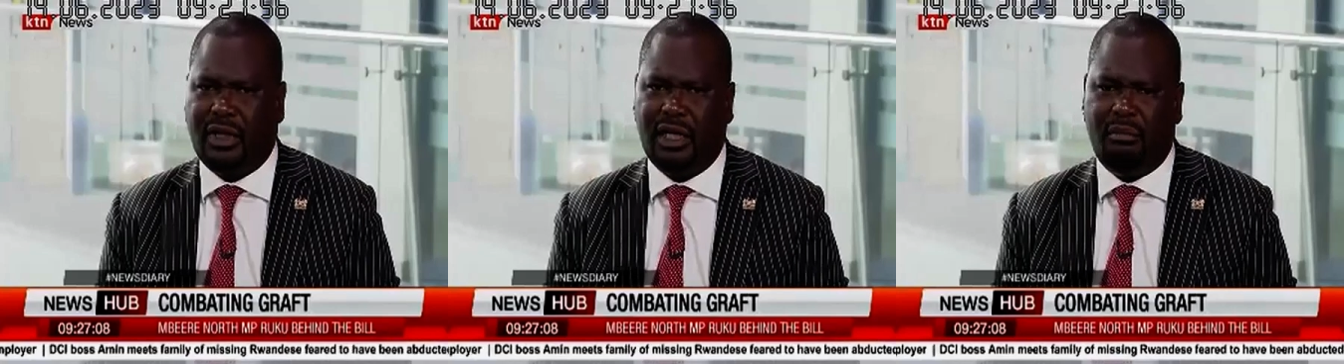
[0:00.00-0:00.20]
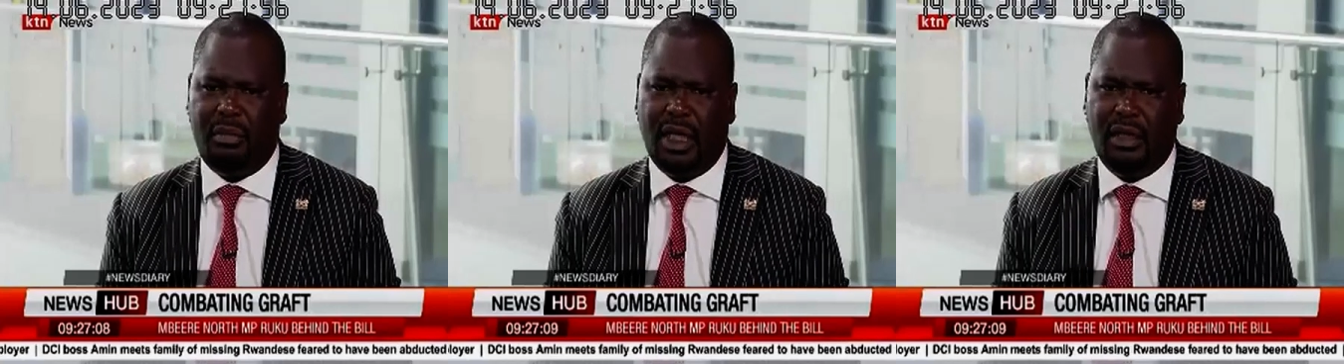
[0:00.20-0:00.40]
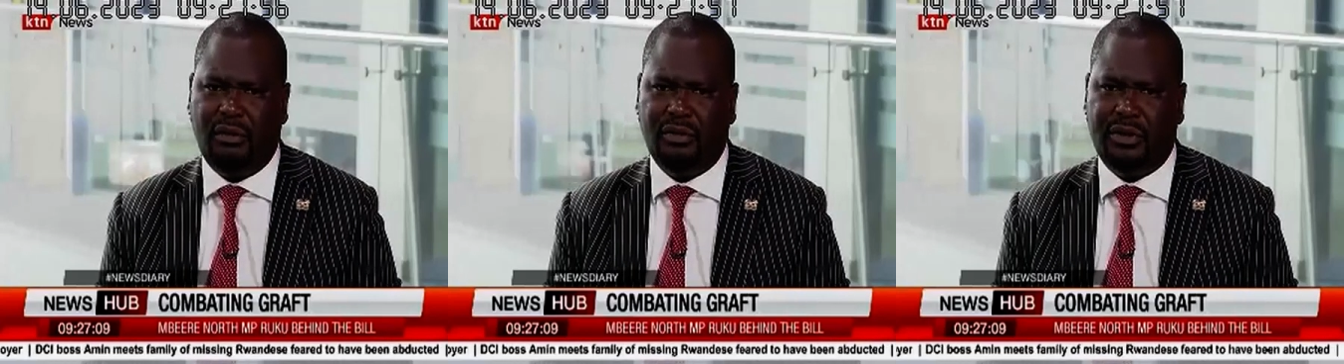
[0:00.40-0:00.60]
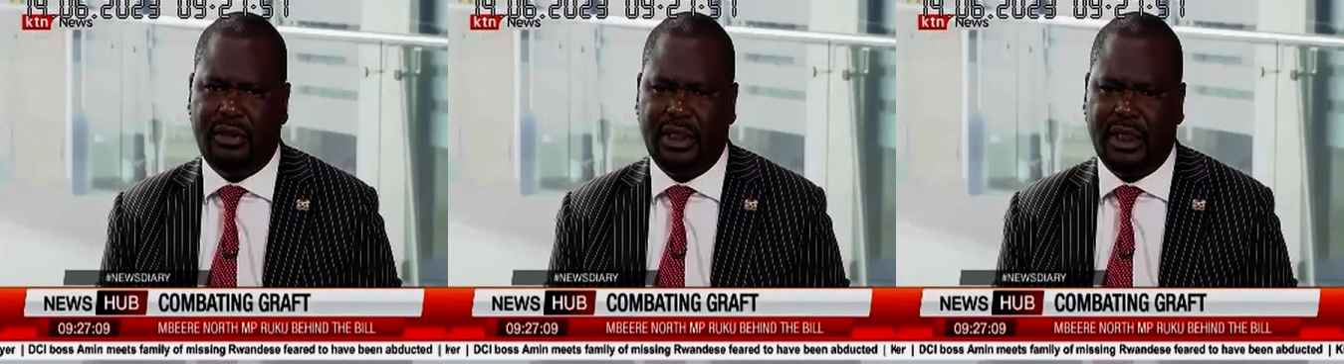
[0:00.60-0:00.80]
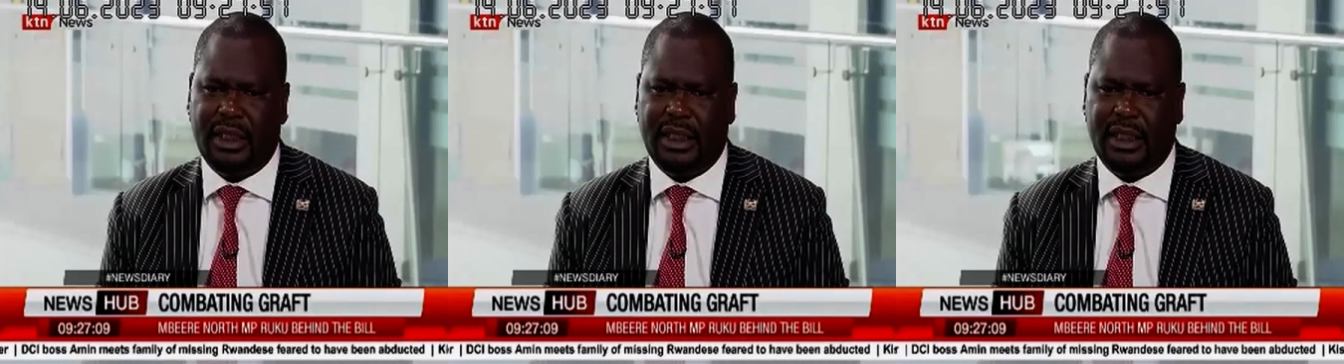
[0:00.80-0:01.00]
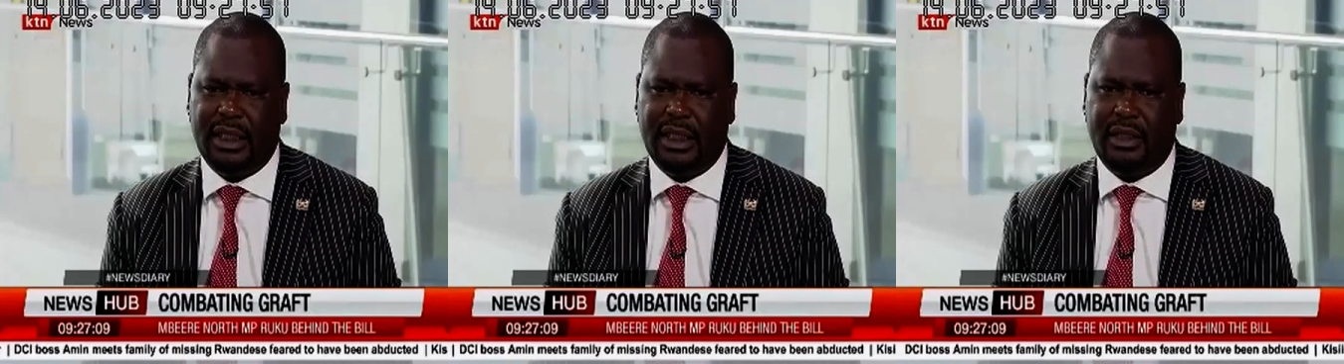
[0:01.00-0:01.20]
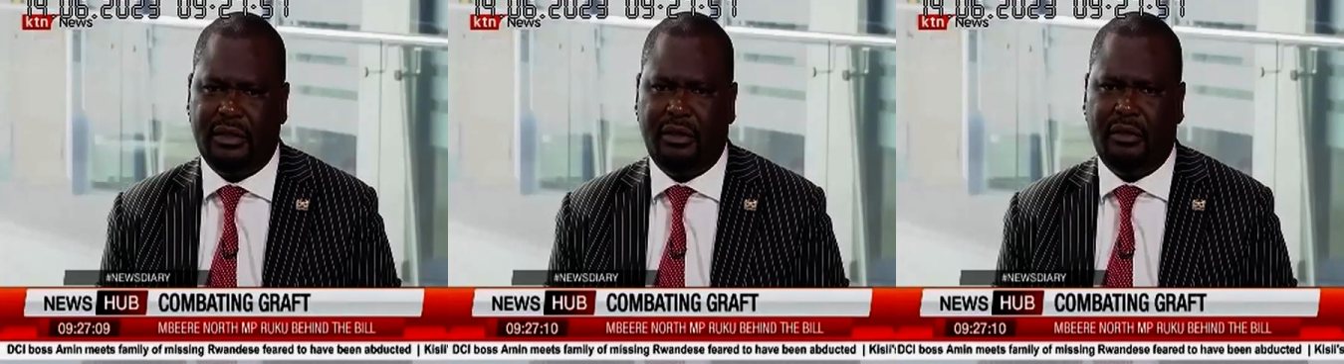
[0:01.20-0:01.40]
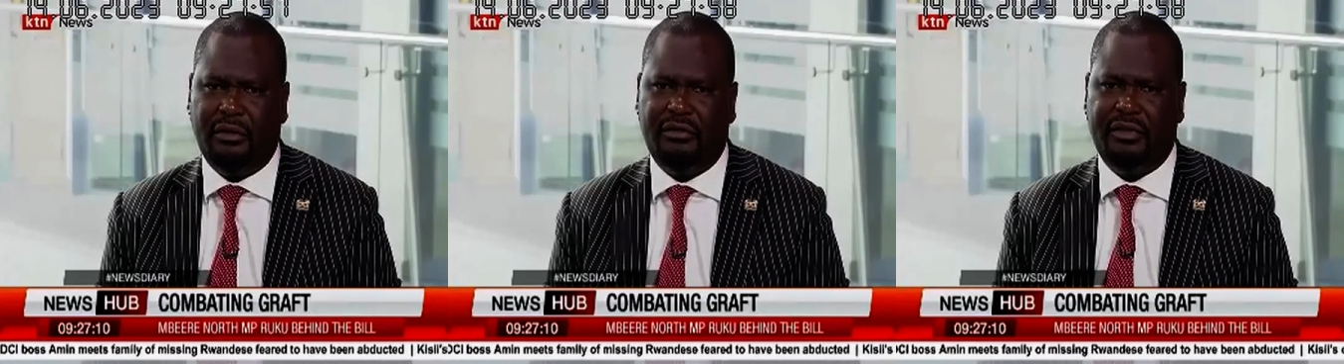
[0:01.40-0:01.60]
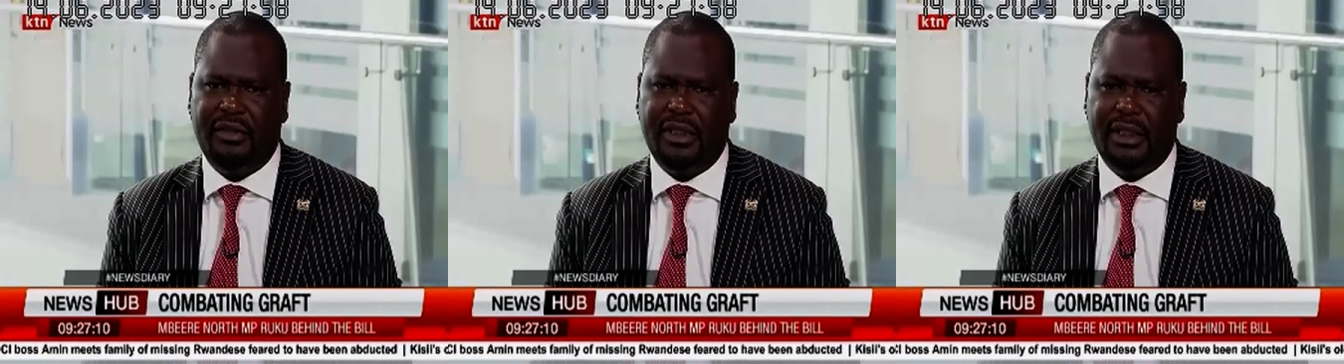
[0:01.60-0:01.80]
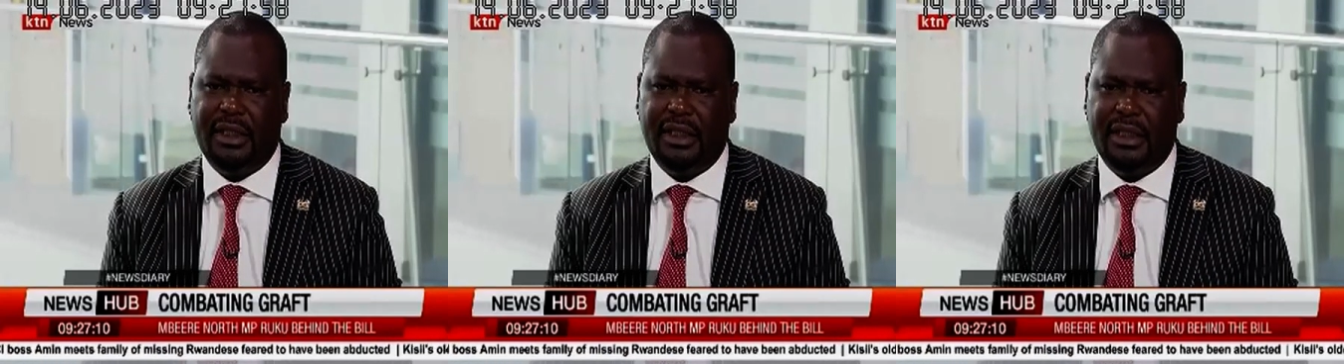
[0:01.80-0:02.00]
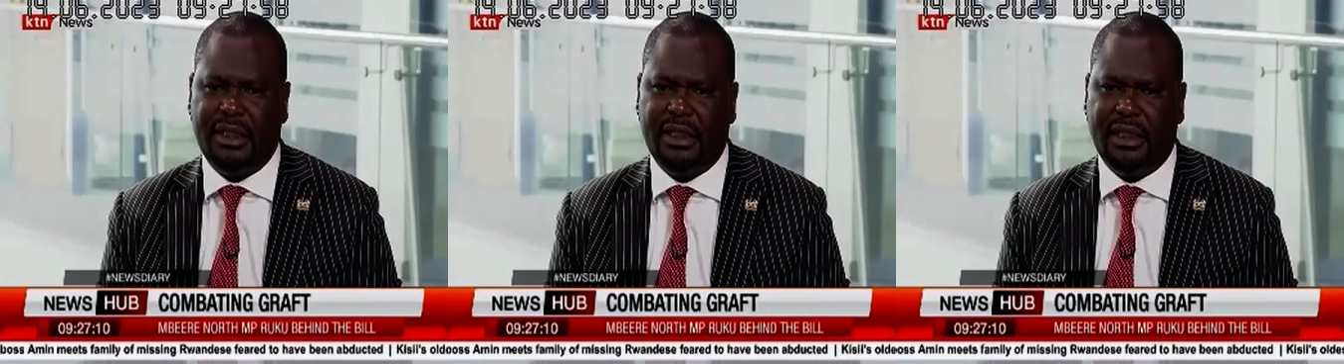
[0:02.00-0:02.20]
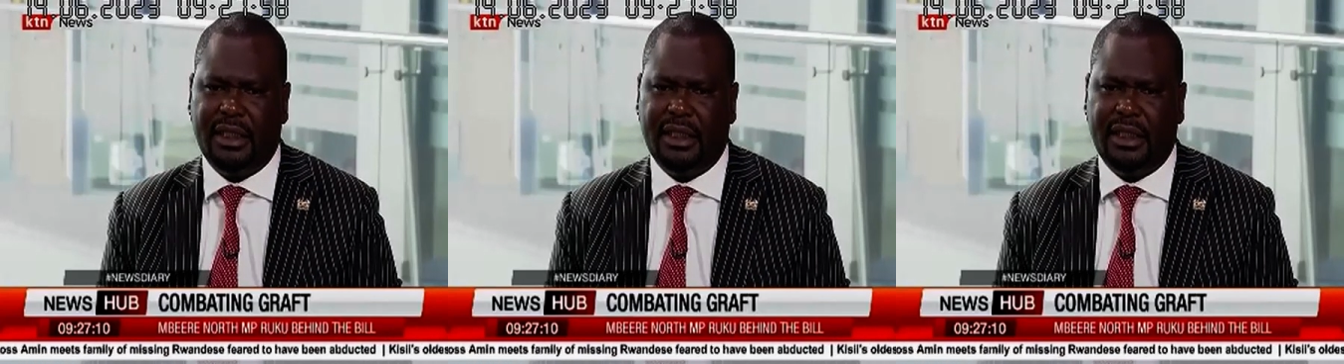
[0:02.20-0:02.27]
about coffee